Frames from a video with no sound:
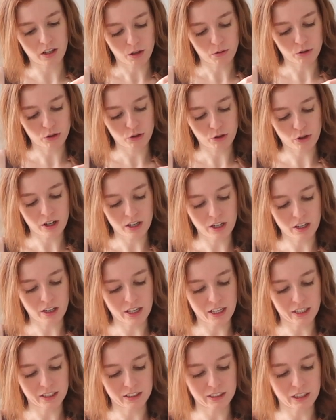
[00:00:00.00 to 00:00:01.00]
I was trying
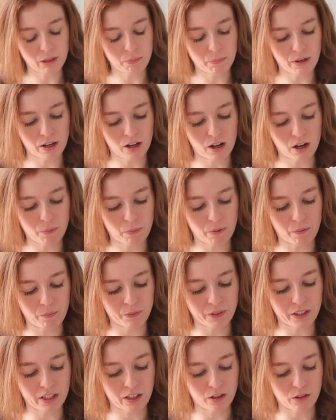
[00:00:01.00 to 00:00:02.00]
to like zip it up
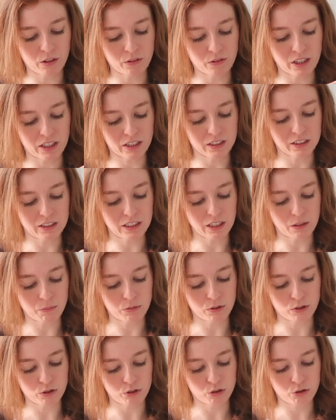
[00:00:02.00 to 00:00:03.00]
and now I've like
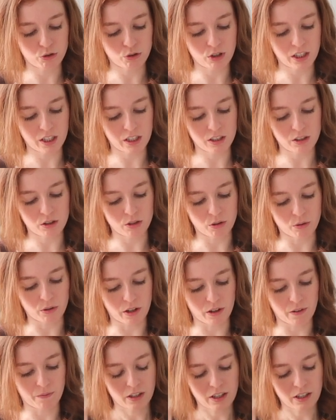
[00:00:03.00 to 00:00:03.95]
zipped a string into it.